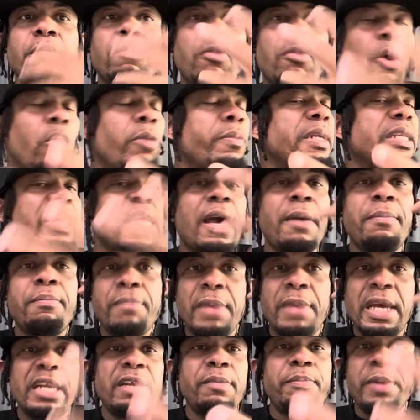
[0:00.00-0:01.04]
moment that
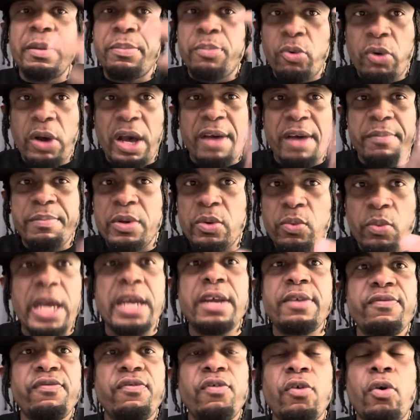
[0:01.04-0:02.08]
many people have been
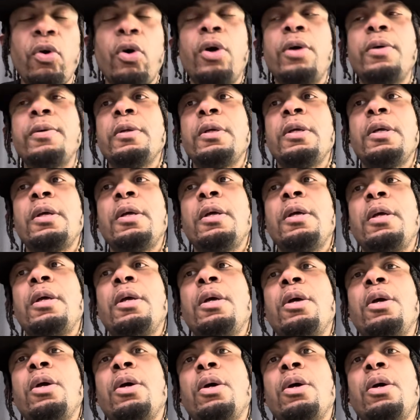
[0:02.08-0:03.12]
waiting for
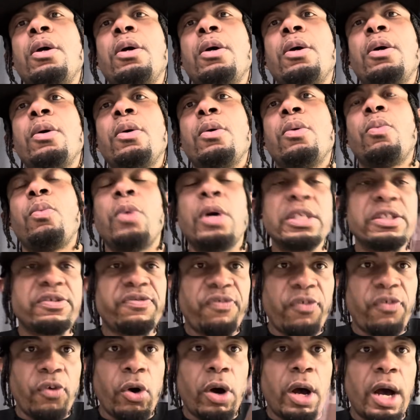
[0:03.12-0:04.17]
was
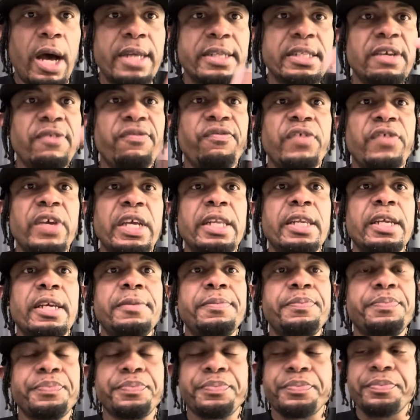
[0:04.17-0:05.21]
for
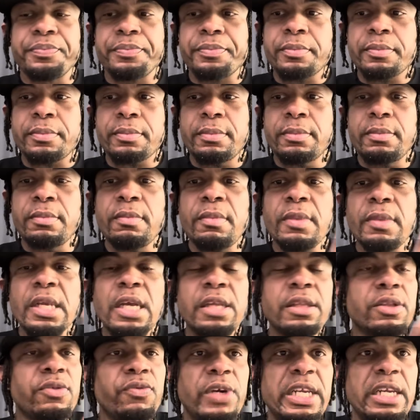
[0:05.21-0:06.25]
undefeated,
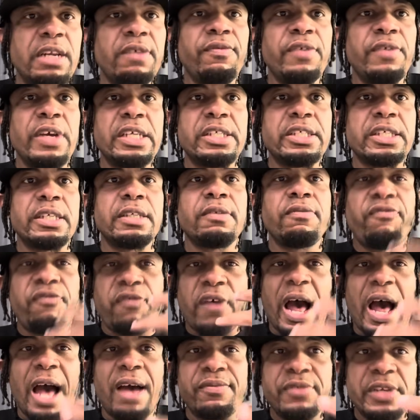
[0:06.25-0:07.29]
three-division,
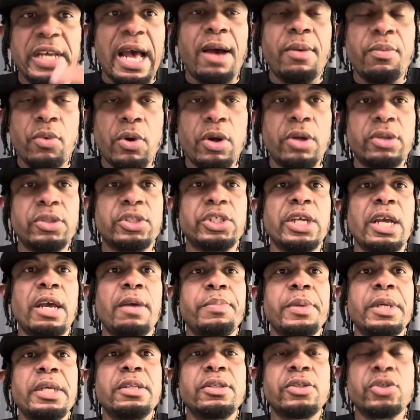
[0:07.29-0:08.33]
five-time world
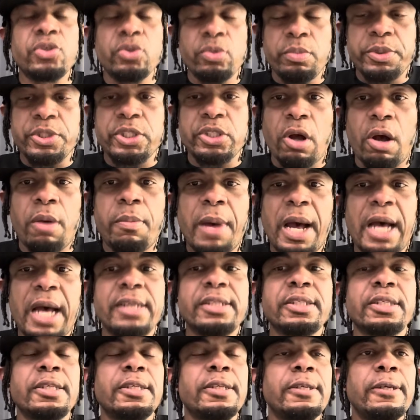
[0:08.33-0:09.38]
champion, Superstar
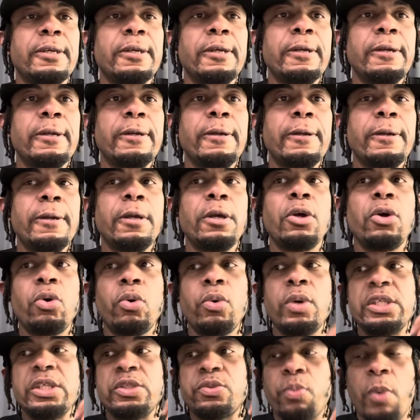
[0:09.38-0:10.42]
Bassa,
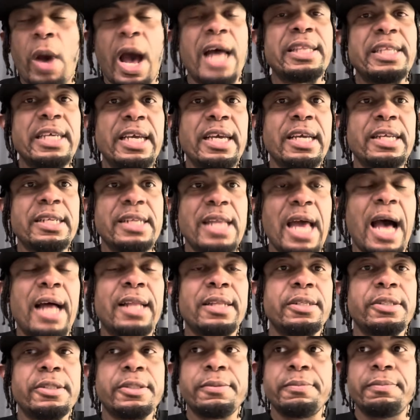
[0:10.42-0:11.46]
who is widely
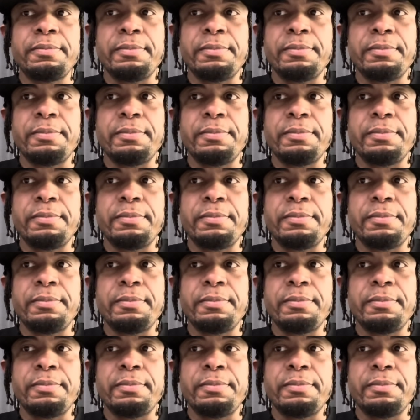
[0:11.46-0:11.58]
acknowledged